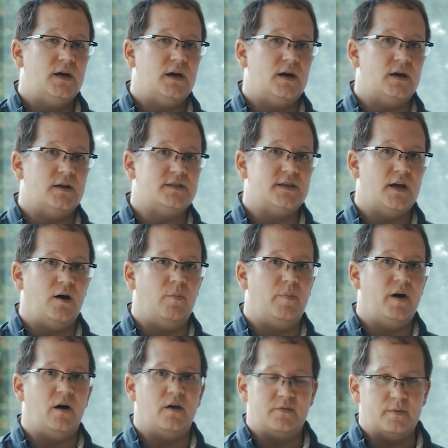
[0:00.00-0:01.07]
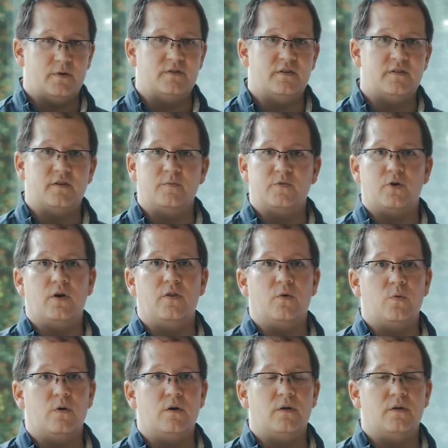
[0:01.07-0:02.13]
to help hospital systems around the
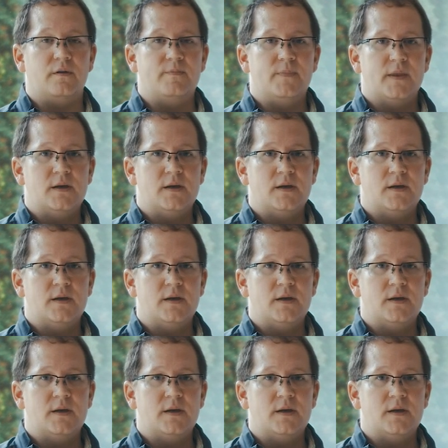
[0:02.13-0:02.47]
world.